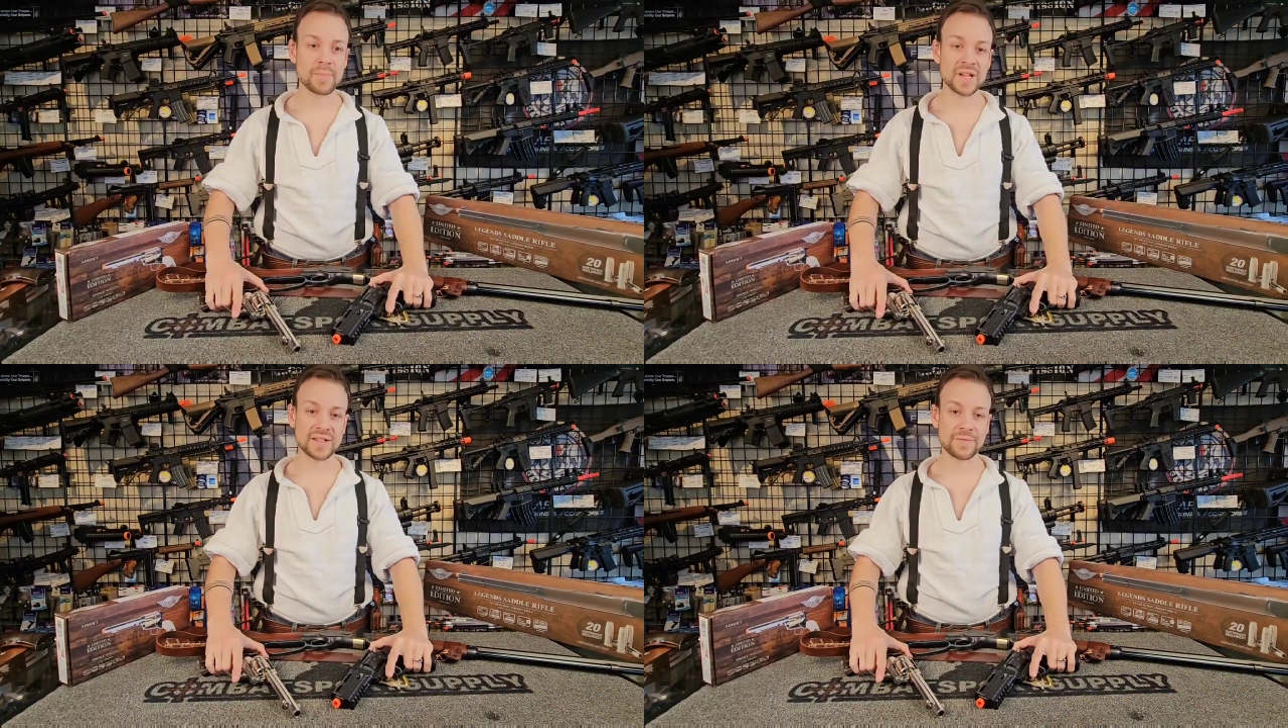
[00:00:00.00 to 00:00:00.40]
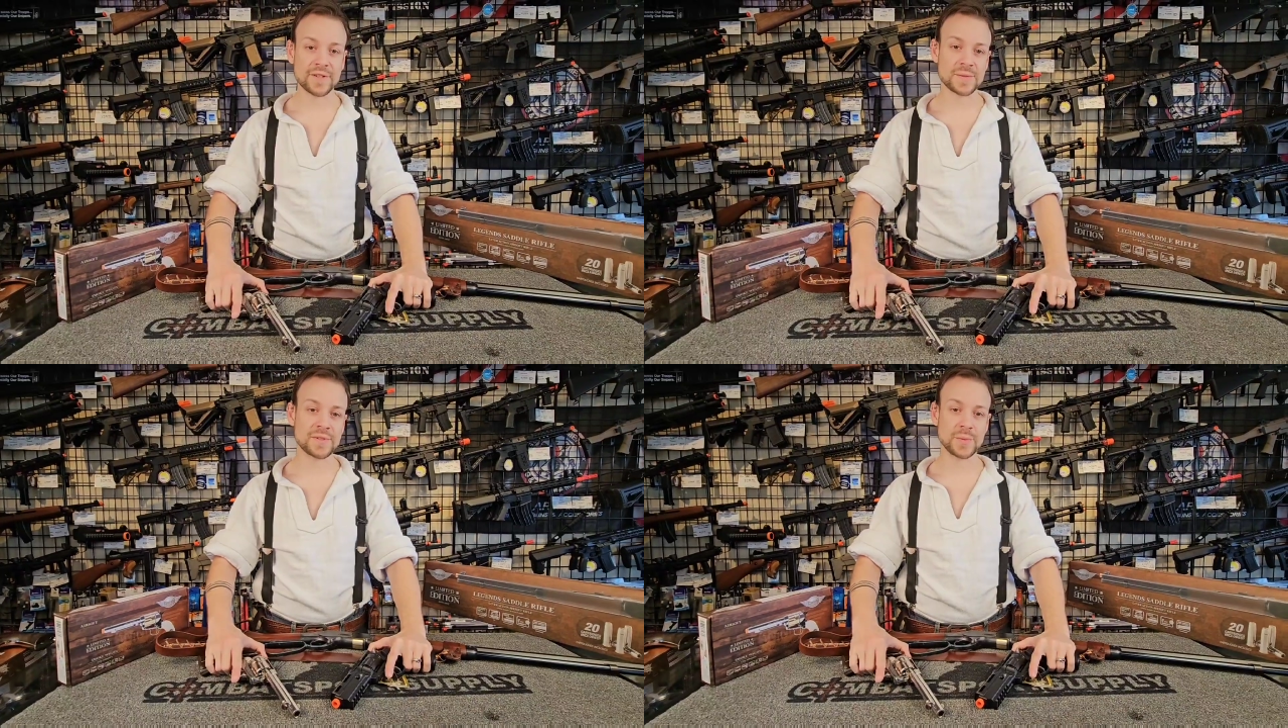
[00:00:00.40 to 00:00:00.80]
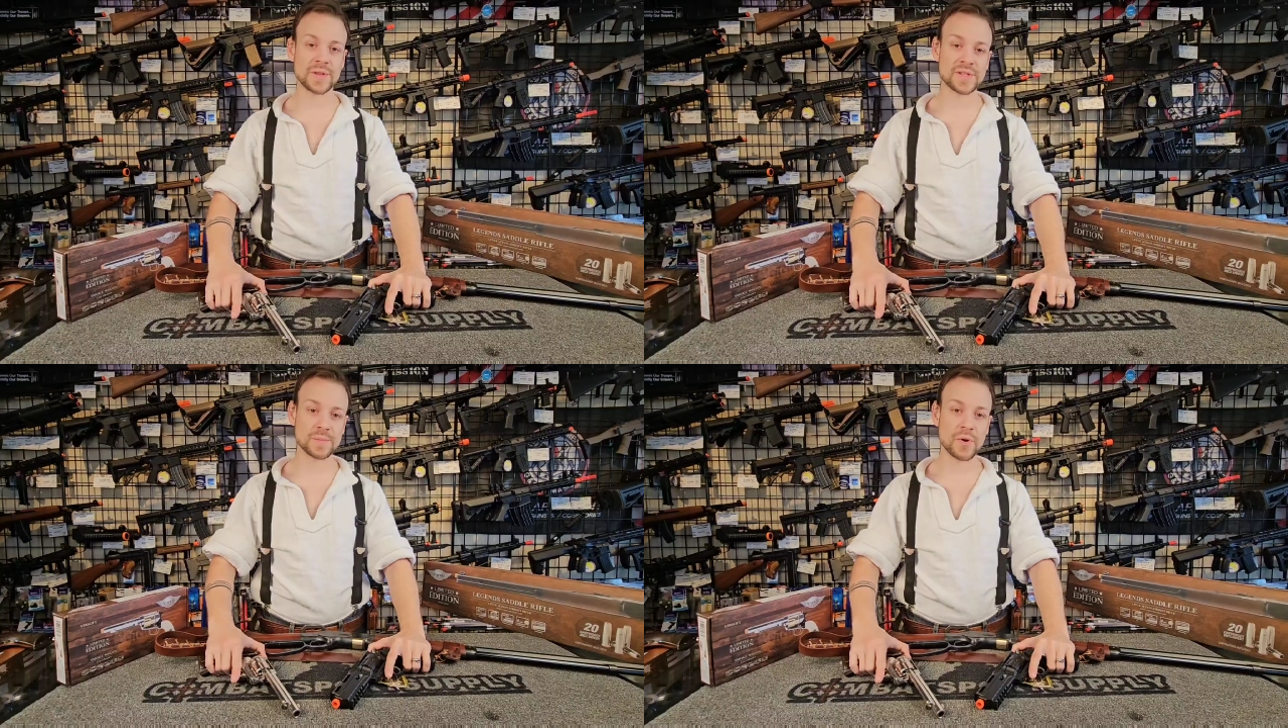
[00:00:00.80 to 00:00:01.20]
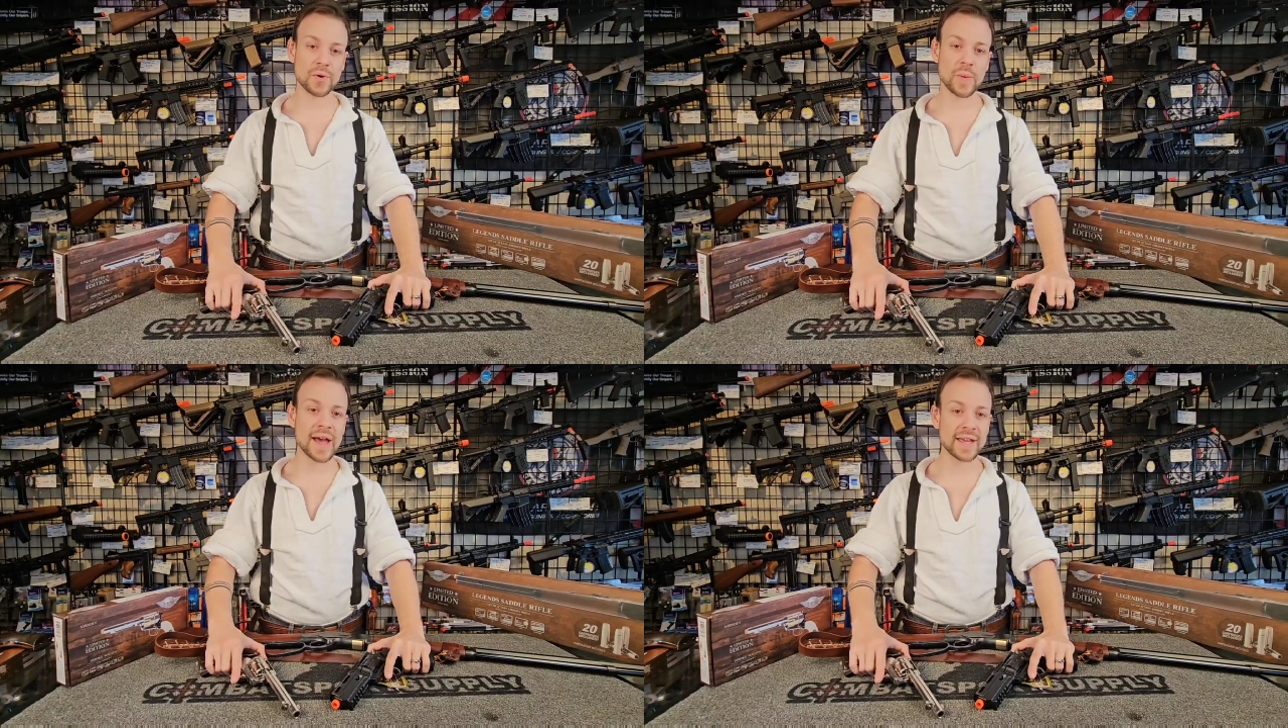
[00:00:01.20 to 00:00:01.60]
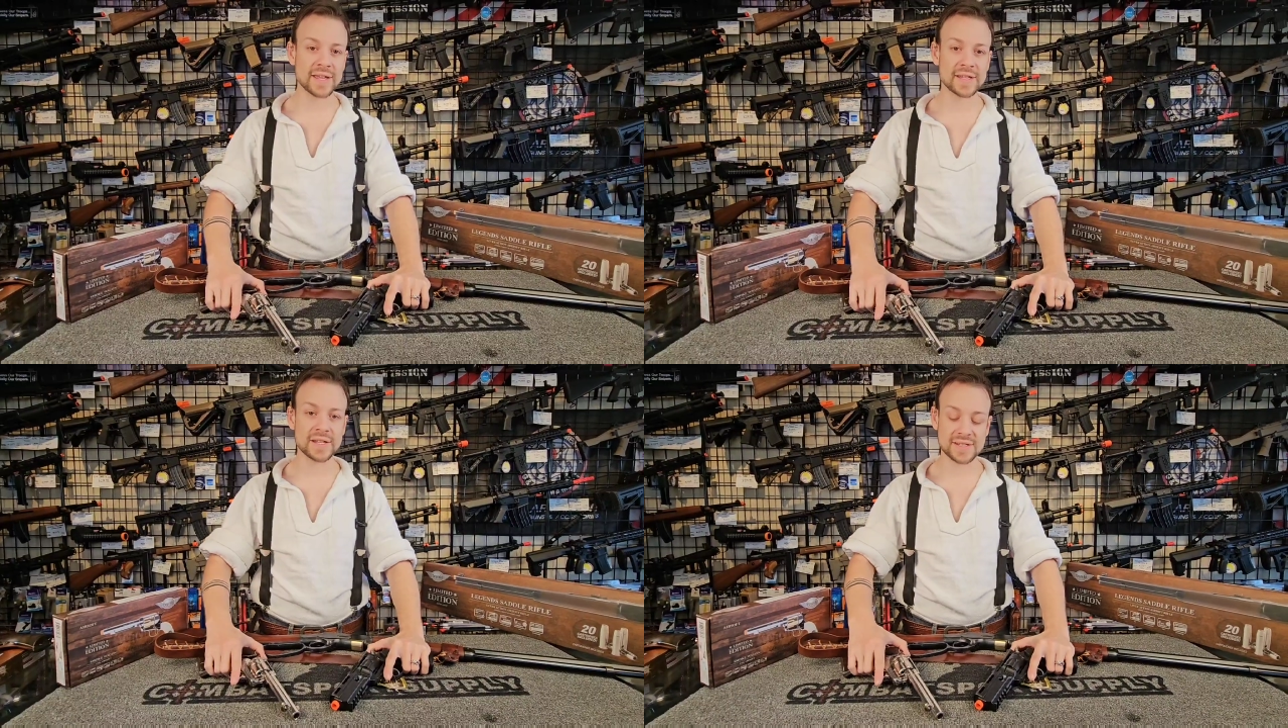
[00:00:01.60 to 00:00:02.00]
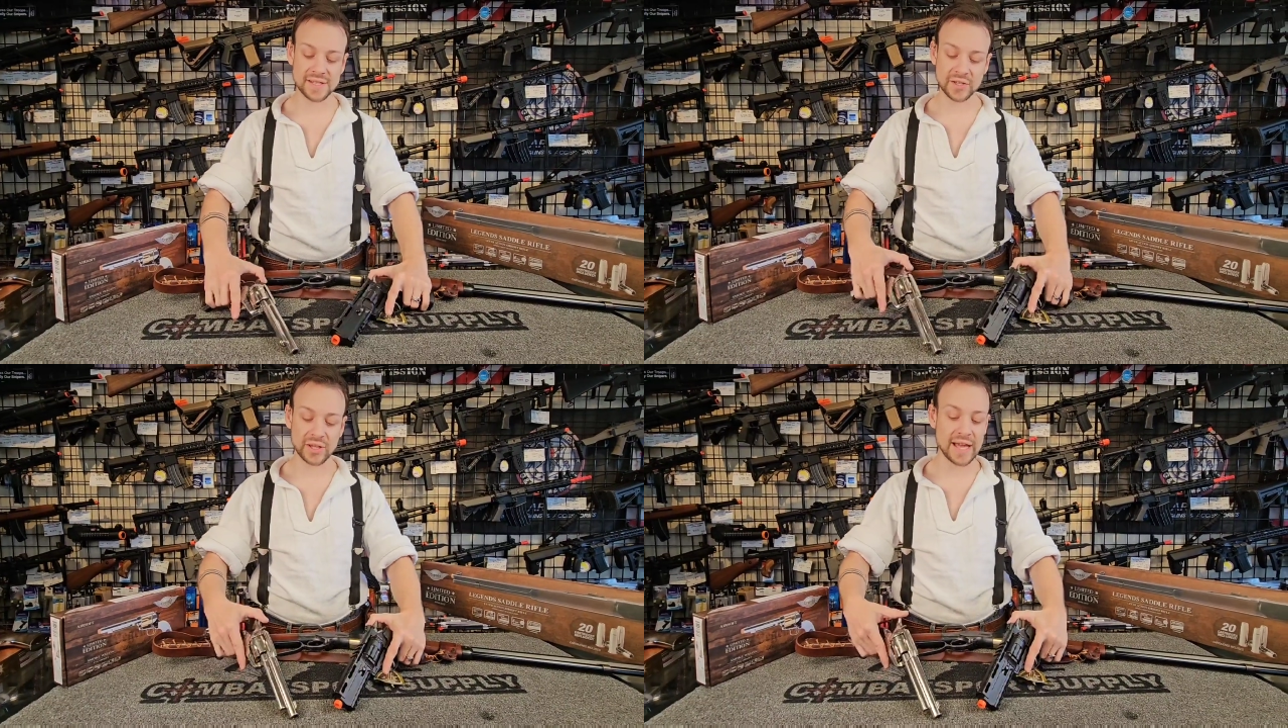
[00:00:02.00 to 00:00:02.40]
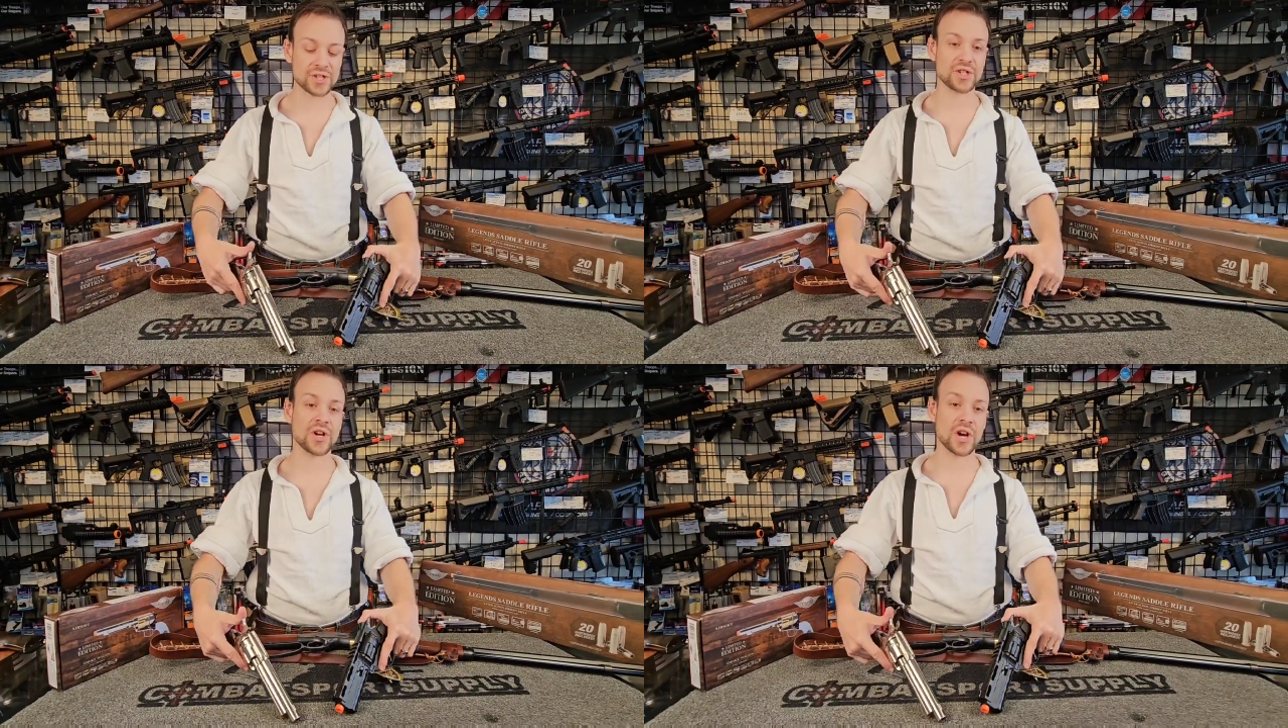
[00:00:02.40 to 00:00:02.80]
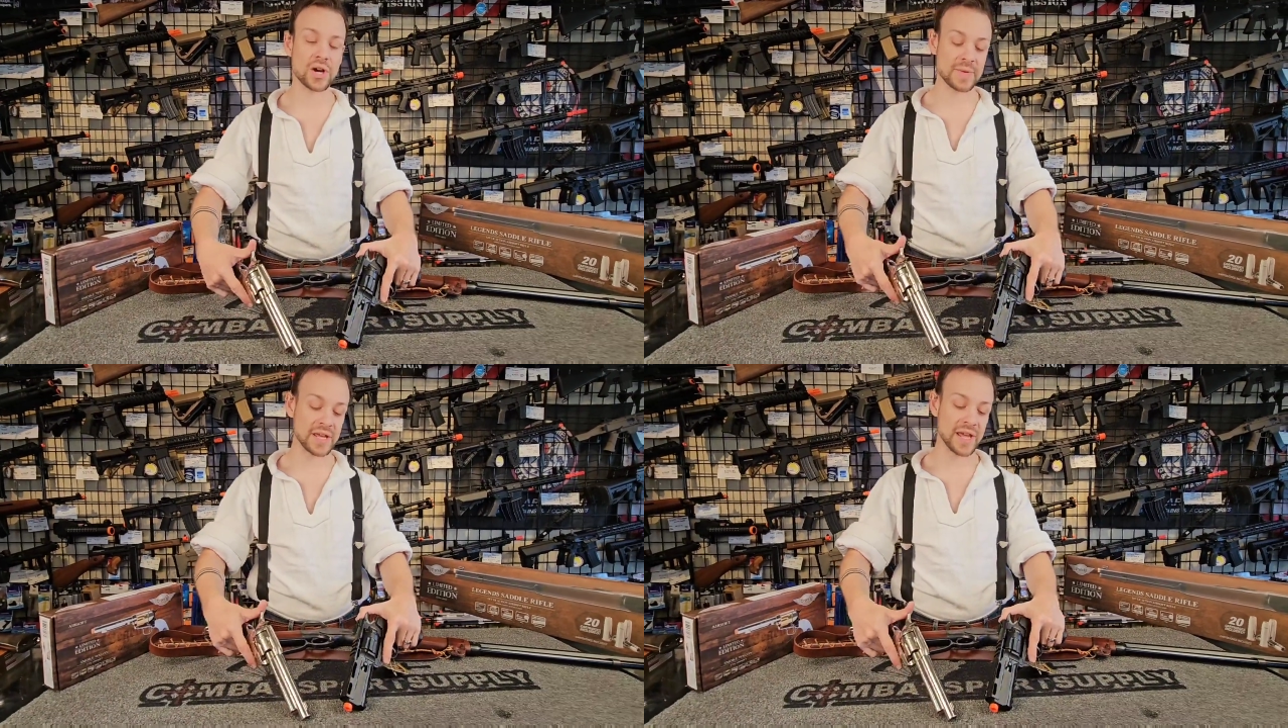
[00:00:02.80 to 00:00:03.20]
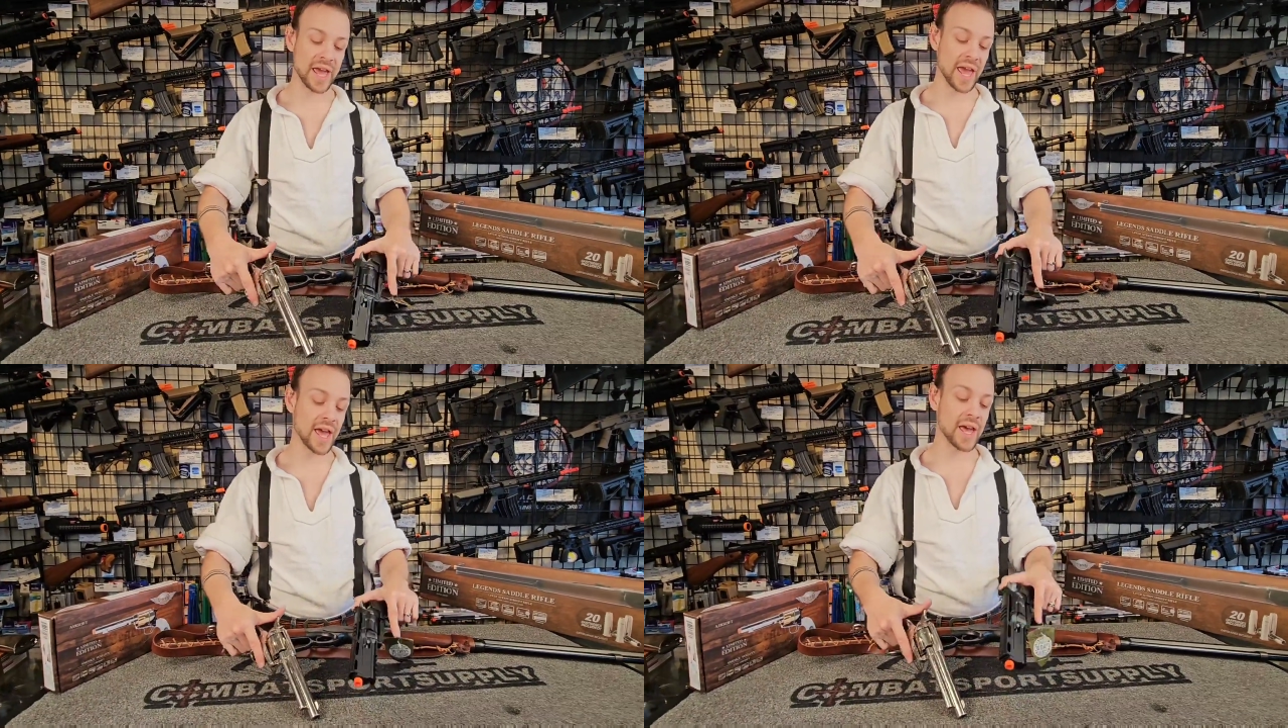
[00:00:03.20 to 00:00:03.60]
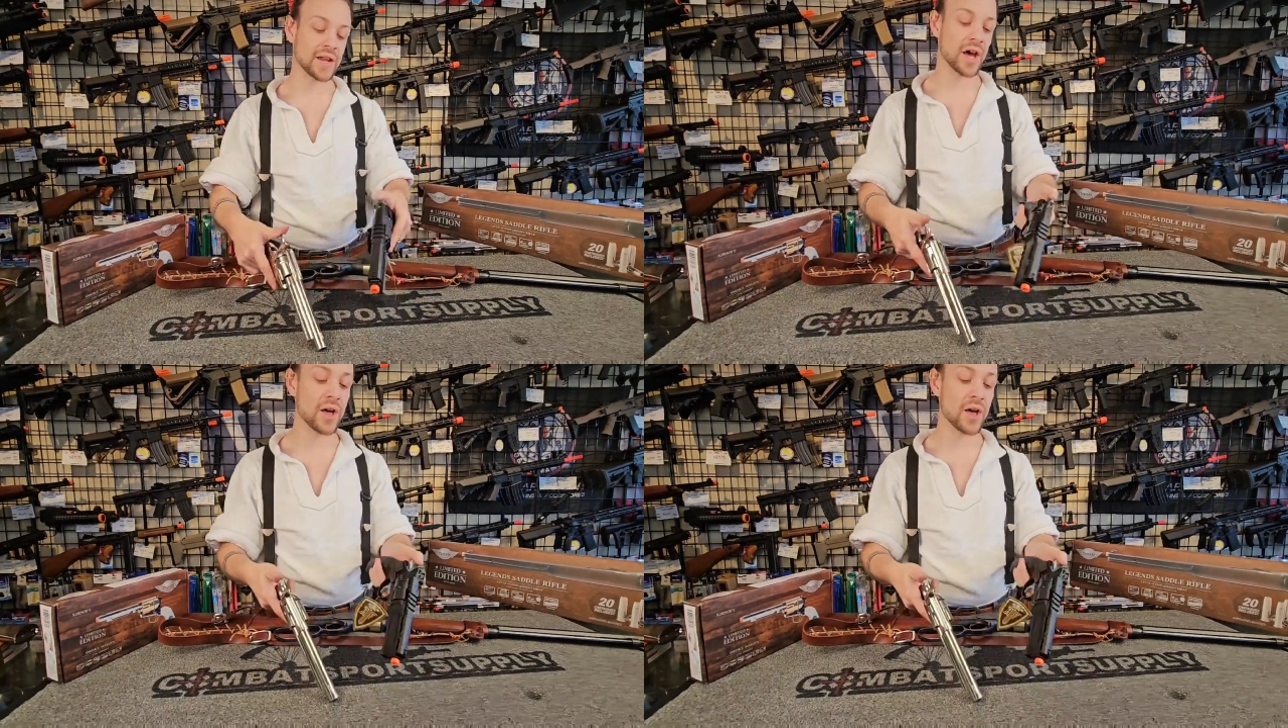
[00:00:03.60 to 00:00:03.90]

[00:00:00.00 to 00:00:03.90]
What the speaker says: A big difference between the Smokewagon single action Army and